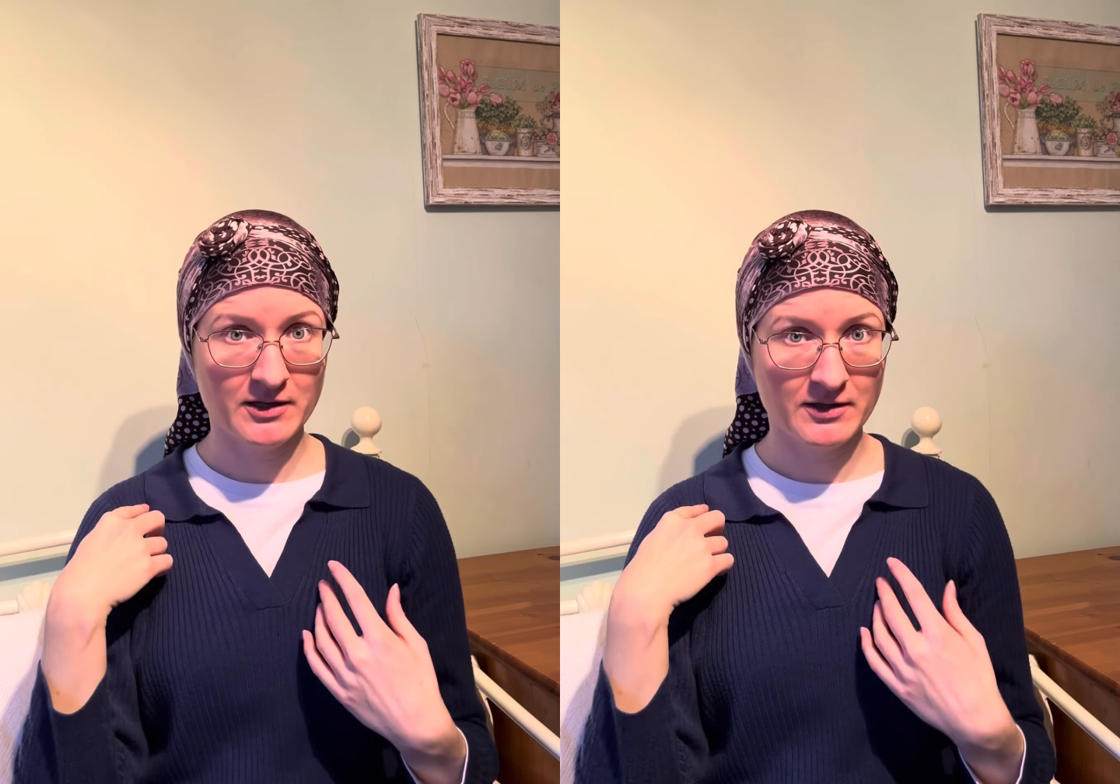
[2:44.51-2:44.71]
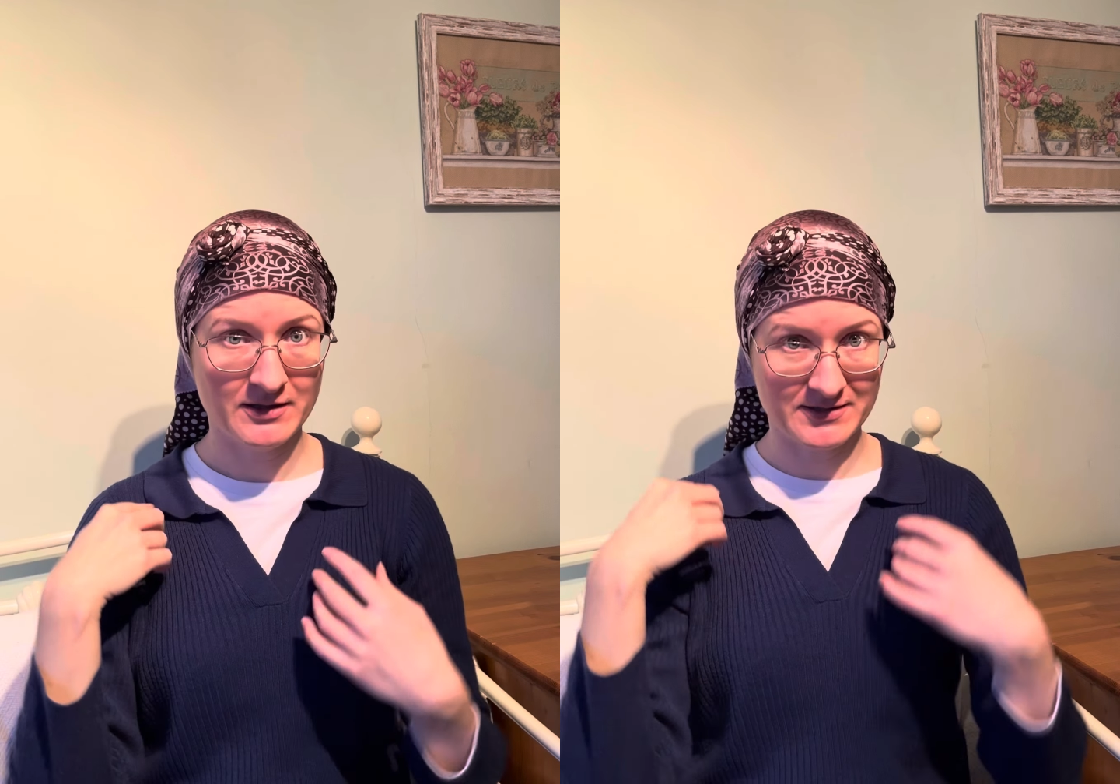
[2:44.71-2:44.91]

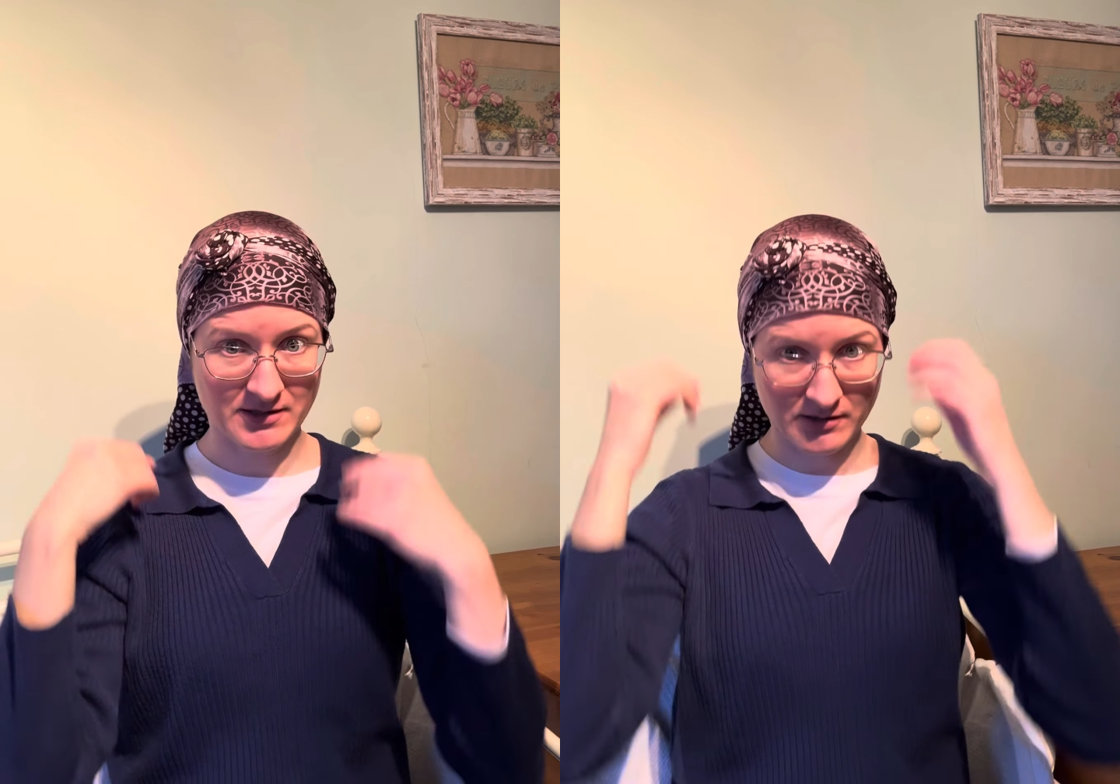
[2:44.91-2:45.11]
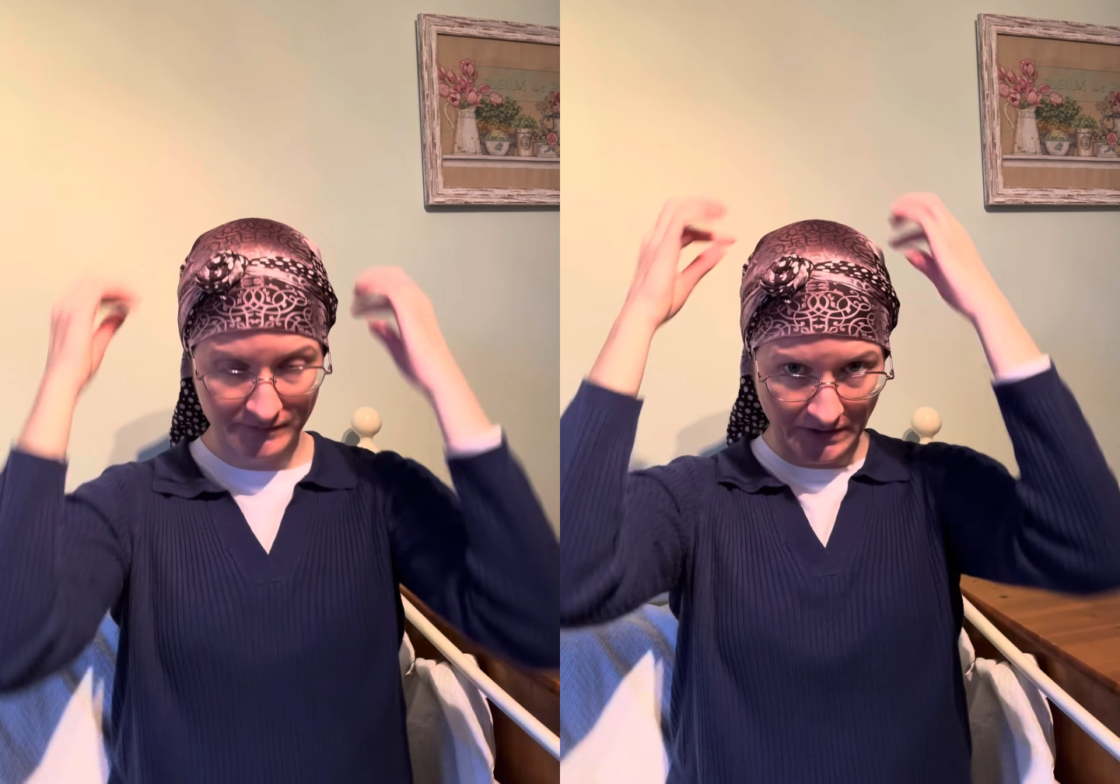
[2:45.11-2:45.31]
this
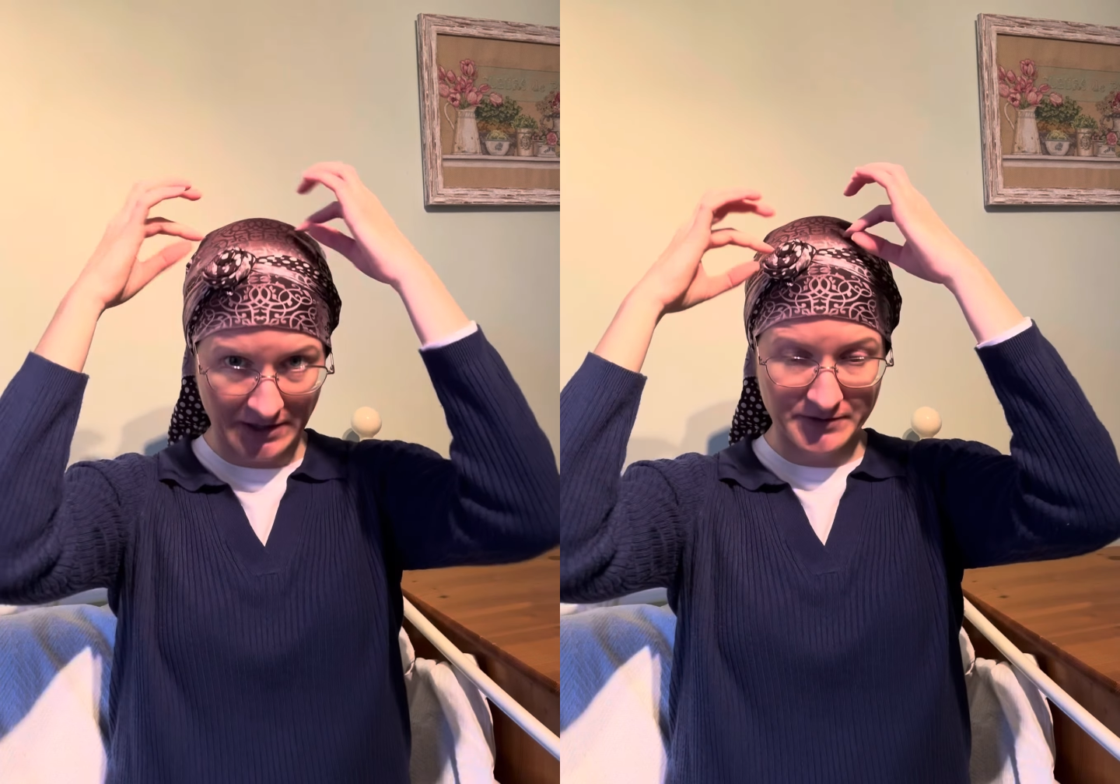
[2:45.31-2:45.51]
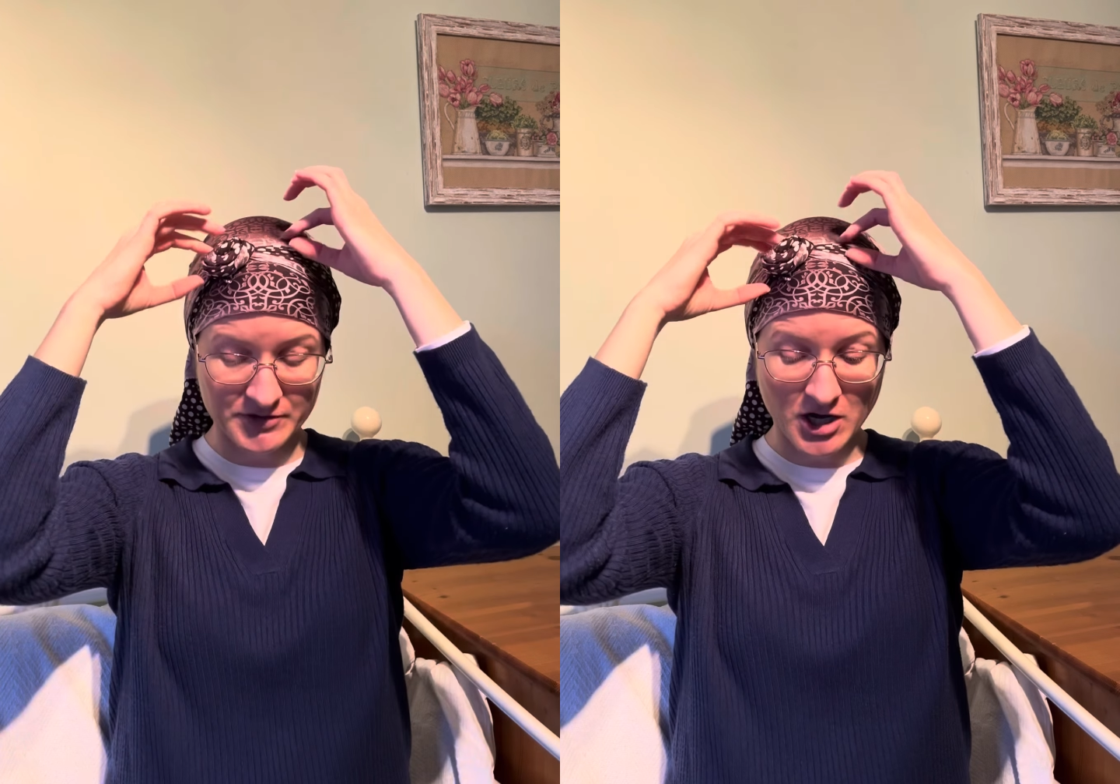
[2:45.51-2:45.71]
kind
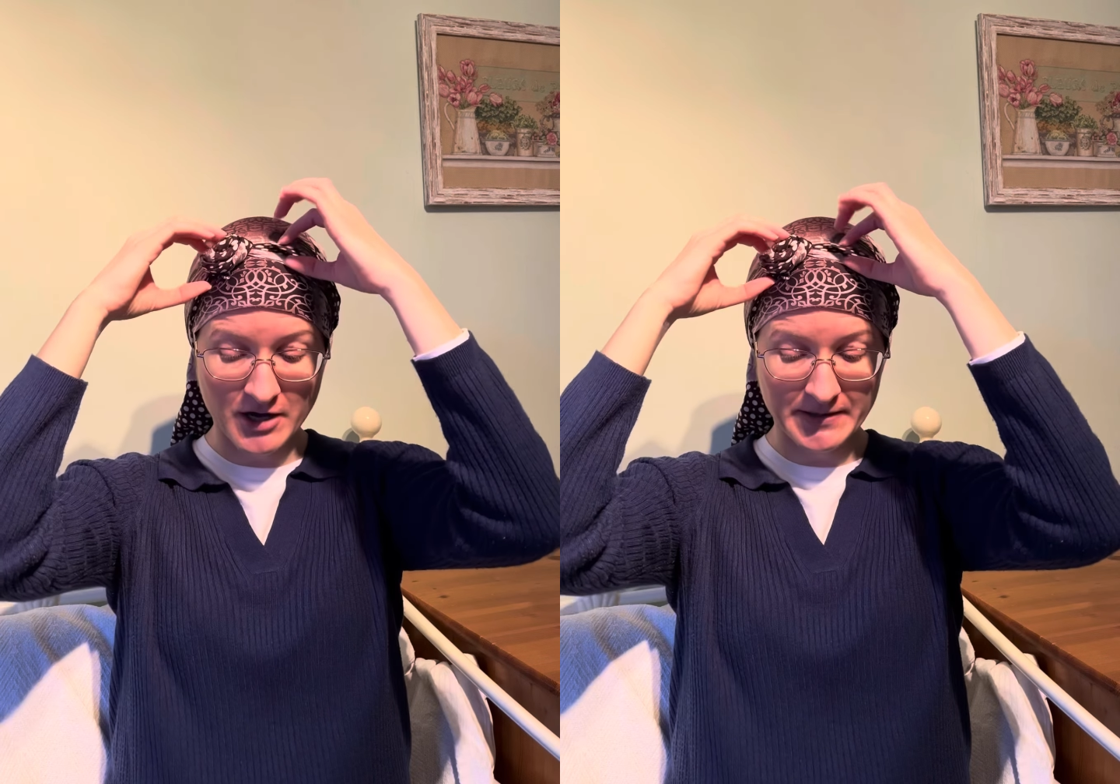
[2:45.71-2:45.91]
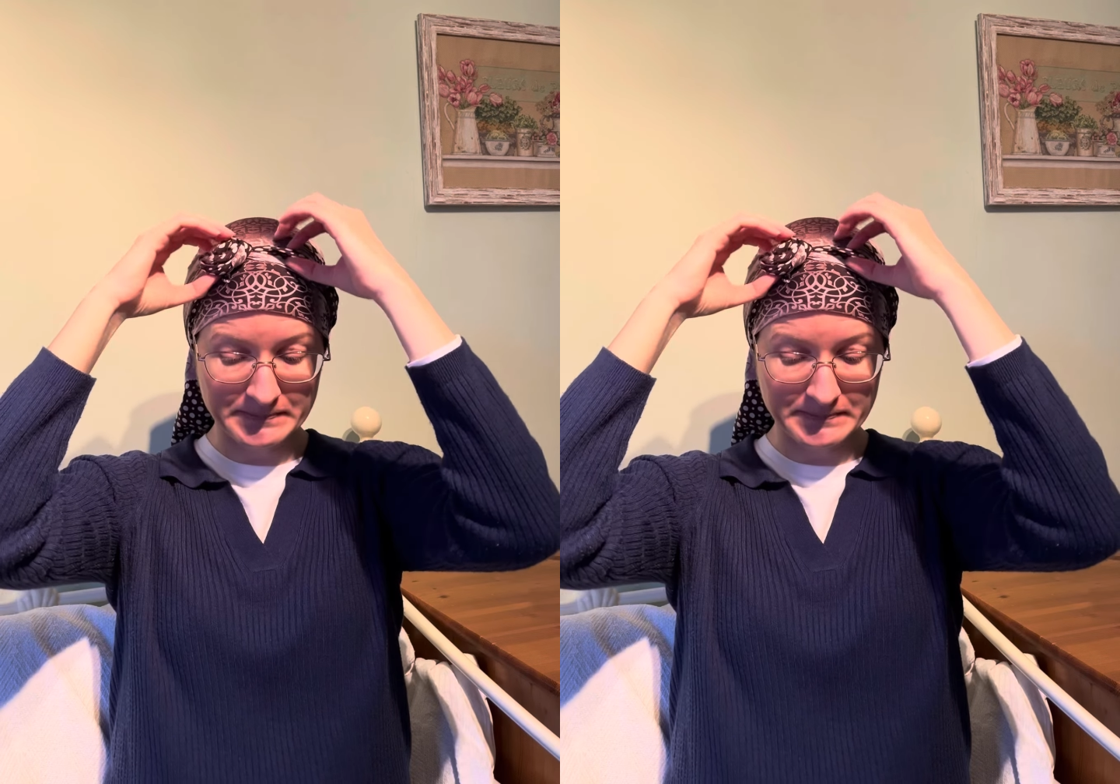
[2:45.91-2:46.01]
of tie.